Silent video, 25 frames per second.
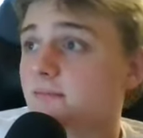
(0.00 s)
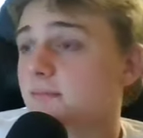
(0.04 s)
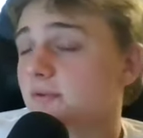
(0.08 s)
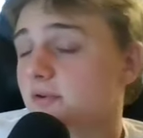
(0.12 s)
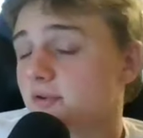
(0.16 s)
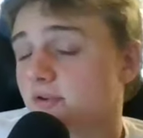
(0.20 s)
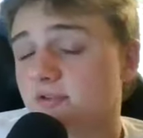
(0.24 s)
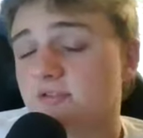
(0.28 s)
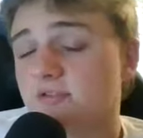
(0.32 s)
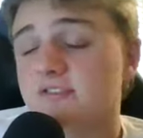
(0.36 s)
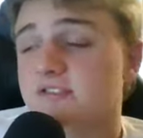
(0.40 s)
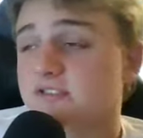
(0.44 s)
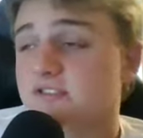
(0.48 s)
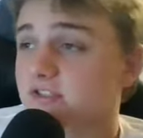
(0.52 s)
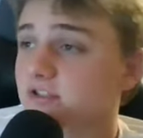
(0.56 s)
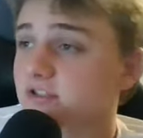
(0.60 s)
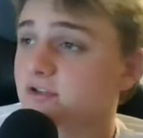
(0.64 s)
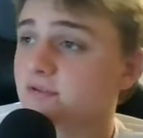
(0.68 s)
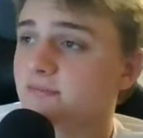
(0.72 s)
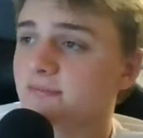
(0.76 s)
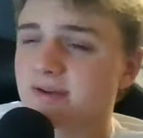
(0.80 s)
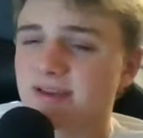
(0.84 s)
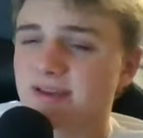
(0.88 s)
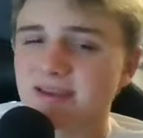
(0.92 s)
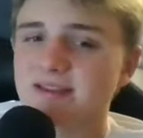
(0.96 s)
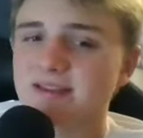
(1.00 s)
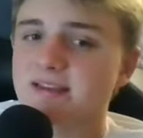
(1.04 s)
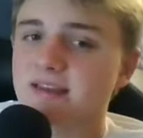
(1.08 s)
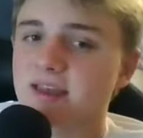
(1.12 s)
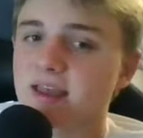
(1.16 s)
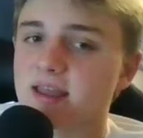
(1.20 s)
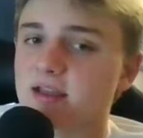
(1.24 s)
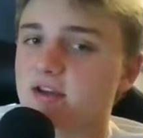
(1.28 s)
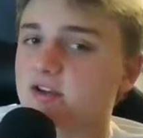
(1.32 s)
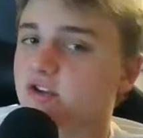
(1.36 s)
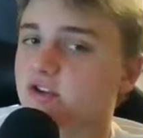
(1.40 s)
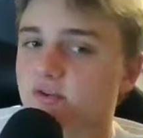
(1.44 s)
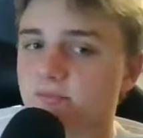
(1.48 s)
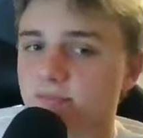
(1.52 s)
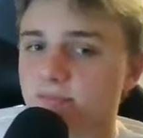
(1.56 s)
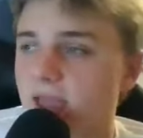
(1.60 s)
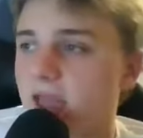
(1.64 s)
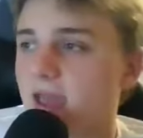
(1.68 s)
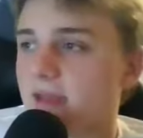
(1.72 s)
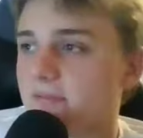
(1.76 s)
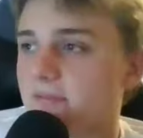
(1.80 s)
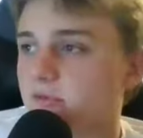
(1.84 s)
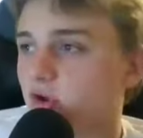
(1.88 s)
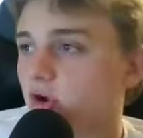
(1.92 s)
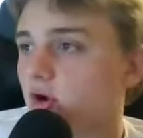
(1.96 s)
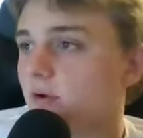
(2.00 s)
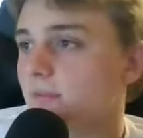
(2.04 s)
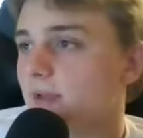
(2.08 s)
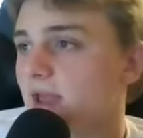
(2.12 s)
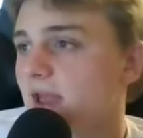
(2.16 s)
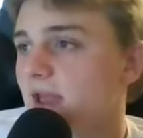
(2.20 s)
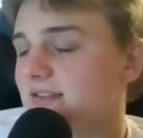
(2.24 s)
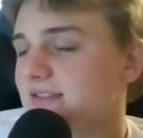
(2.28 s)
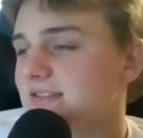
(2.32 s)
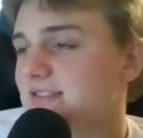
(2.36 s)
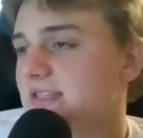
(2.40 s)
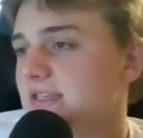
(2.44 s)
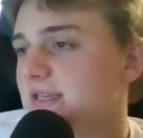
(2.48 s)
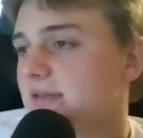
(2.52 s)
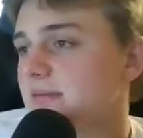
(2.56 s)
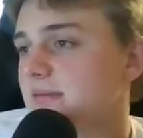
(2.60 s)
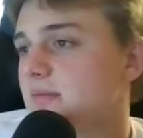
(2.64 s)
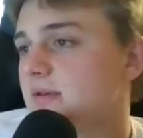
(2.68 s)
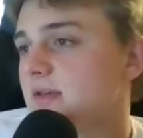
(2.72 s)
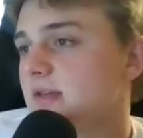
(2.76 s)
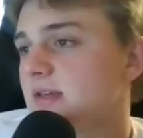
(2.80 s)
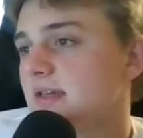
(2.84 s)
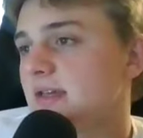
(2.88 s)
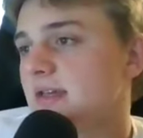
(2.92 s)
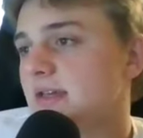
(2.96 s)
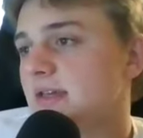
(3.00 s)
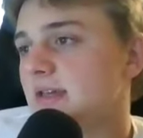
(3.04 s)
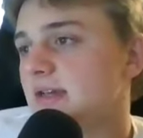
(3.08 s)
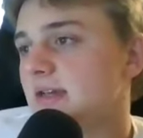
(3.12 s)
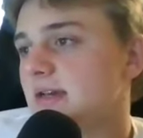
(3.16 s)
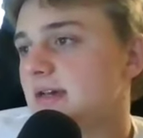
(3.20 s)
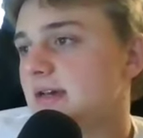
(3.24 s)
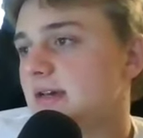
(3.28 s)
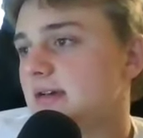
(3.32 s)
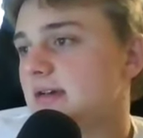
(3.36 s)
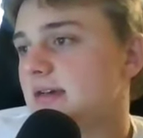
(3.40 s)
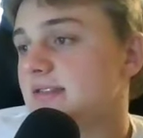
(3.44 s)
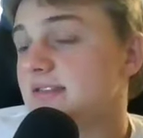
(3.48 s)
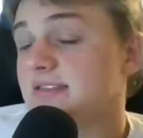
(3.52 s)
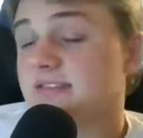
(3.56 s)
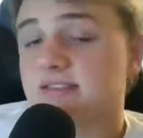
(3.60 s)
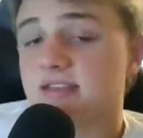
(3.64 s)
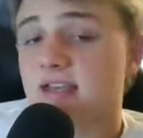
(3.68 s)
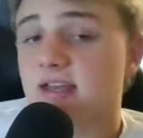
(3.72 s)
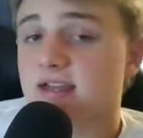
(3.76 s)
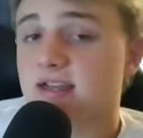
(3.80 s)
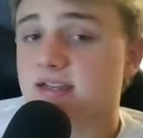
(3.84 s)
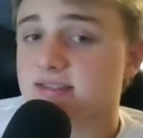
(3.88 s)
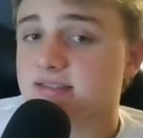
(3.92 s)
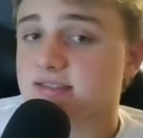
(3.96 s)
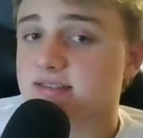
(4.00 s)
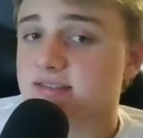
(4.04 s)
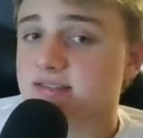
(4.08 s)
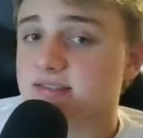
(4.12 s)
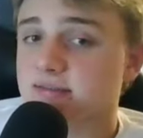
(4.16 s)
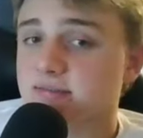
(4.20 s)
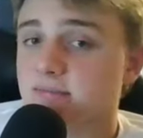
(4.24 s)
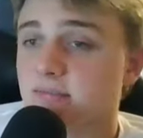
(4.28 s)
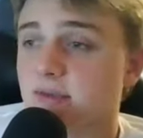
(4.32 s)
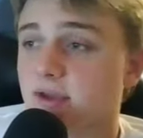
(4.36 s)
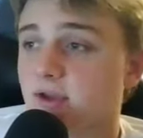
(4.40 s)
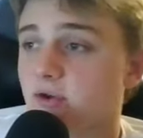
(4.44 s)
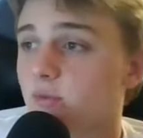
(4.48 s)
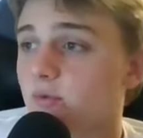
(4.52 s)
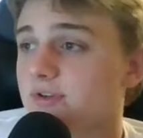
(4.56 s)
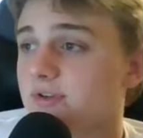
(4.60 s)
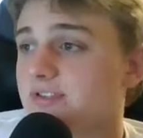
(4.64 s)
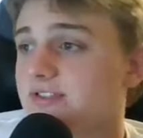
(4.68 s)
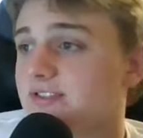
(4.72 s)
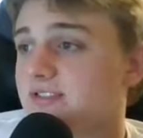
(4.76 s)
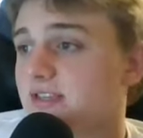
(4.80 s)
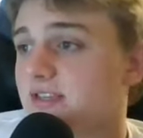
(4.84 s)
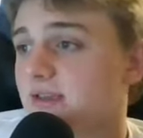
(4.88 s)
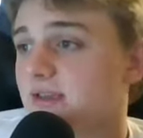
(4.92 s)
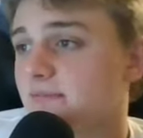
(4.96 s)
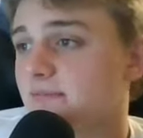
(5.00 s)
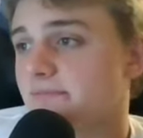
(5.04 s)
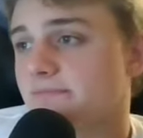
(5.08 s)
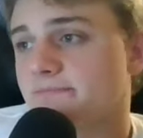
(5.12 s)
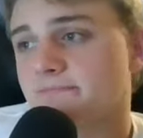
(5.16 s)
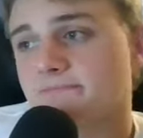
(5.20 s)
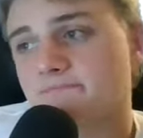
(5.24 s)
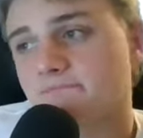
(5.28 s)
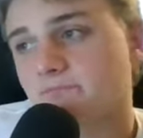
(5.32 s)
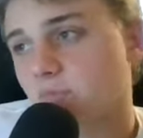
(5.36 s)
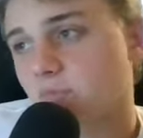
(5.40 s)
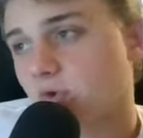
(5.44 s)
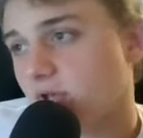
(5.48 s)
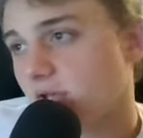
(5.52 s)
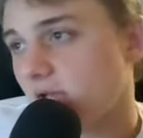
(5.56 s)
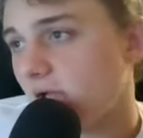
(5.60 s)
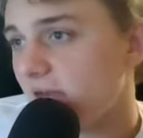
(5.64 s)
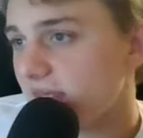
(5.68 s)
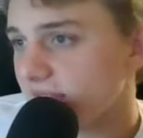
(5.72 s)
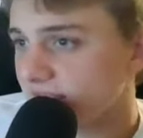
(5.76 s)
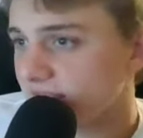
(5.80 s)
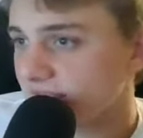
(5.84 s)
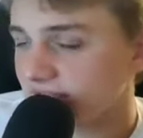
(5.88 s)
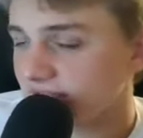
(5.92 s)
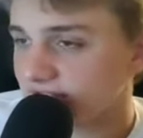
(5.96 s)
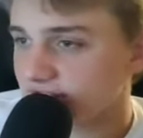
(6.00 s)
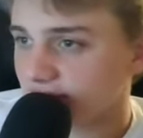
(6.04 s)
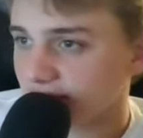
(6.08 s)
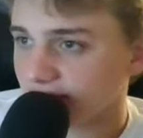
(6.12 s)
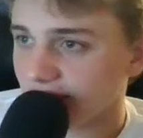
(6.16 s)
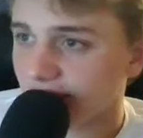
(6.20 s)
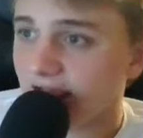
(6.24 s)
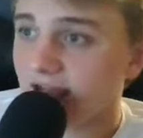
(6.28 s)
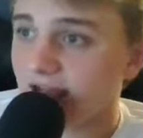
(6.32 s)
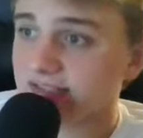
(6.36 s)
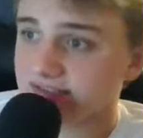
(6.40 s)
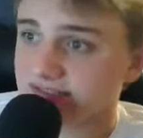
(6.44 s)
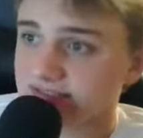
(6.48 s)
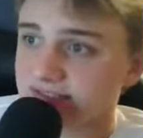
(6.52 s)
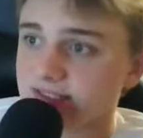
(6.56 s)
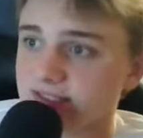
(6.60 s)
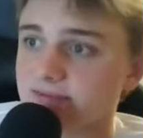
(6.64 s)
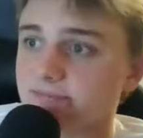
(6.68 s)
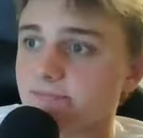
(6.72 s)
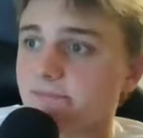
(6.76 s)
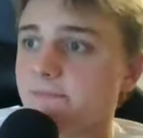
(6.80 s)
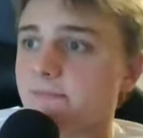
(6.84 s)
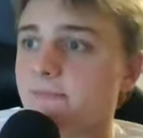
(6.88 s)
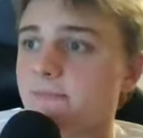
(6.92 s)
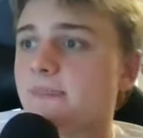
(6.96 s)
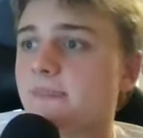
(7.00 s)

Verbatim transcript: Purdue's two. But Indiana, you're bad. You're a bad team. Uh, it sucks. Mike Woodson. I think he's on the hot seat.